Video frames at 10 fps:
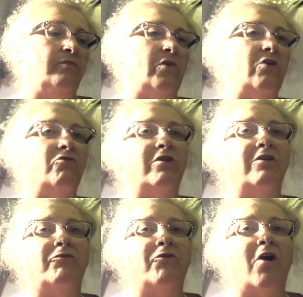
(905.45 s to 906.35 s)
There's
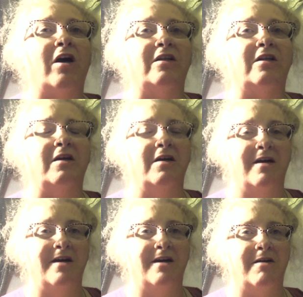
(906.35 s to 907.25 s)
little frogs
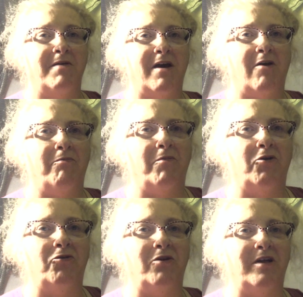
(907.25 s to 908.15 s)
coming out from
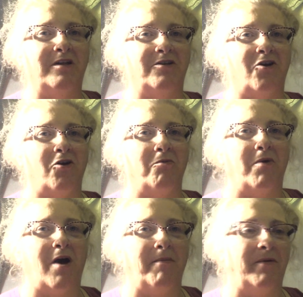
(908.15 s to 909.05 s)
underneath the tarp,
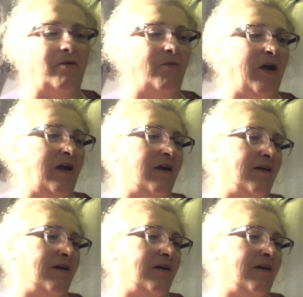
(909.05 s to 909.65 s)
popping away.